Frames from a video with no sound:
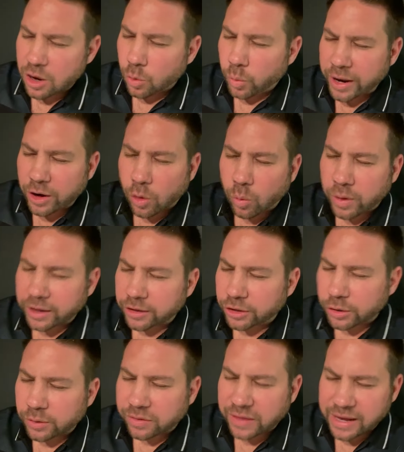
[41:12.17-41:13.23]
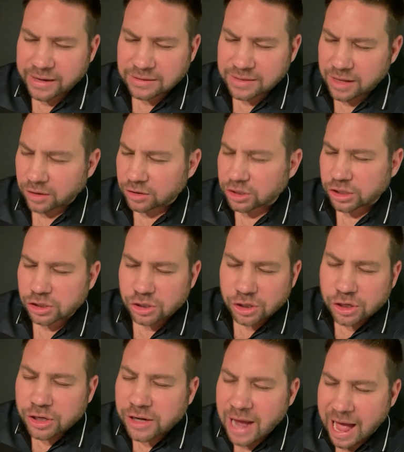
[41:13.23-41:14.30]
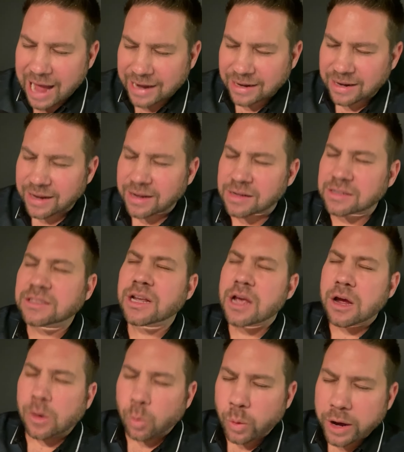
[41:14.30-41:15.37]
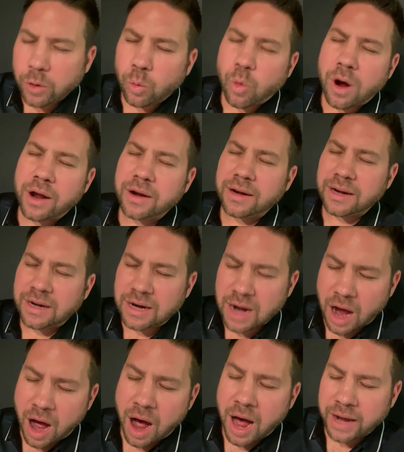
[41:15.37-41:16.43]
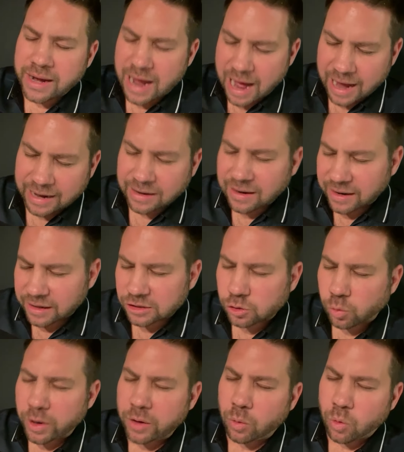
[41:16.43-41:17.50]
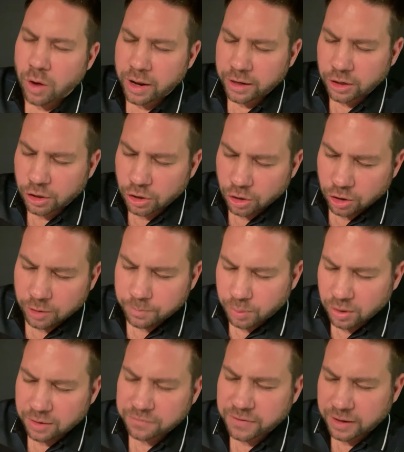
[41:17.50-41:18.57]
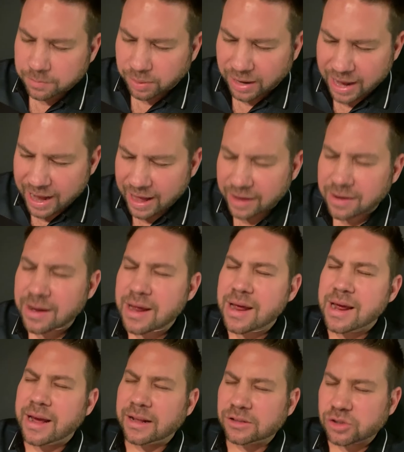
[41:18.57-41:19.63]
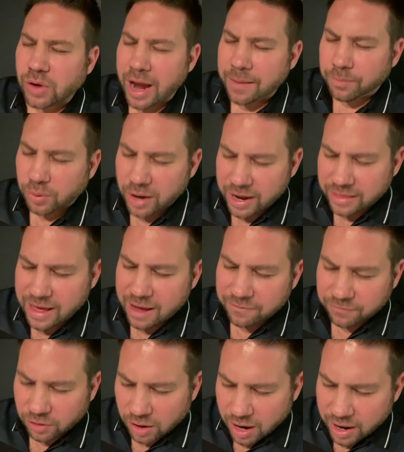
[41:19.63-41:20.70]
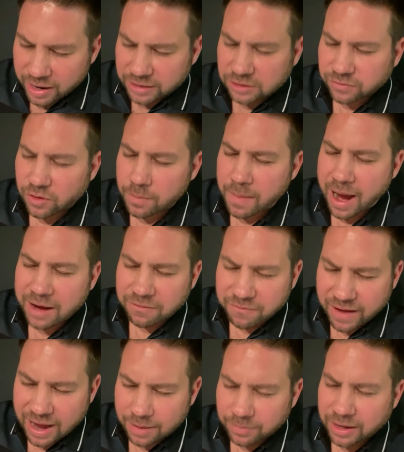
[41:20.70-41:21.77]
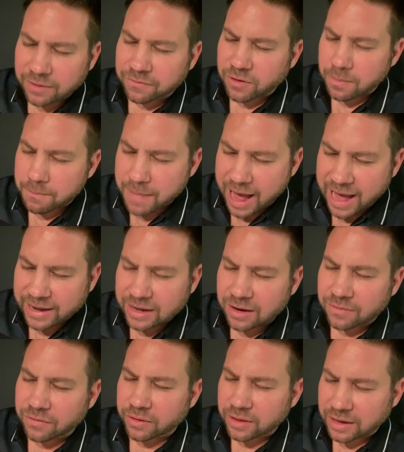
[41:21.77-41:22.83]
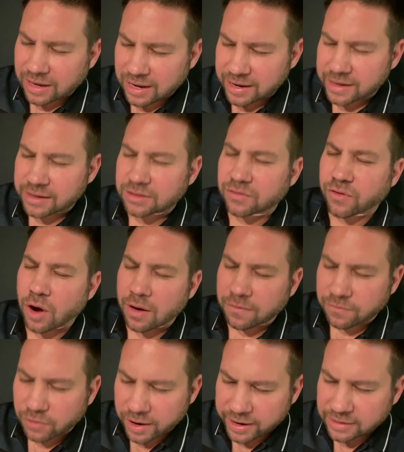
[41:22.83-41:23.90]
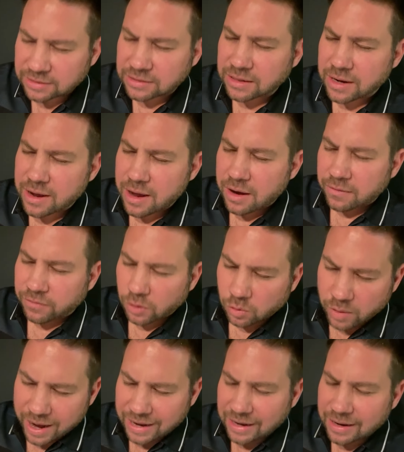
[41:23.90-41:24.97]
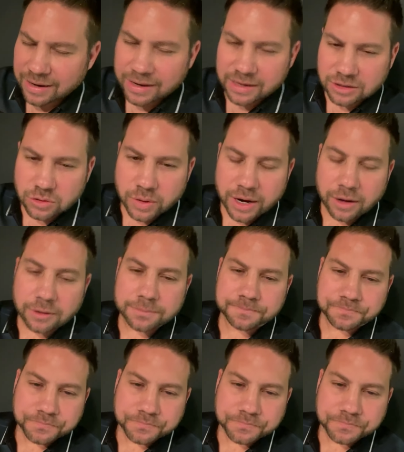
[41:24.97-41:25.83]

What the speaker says: We don't want to do things that are just good ideas. We want God ideas. We want your perfect plan. And so I pray that for us, for my family, for Maggie, for the kids, for our friends, for Radiant Israel,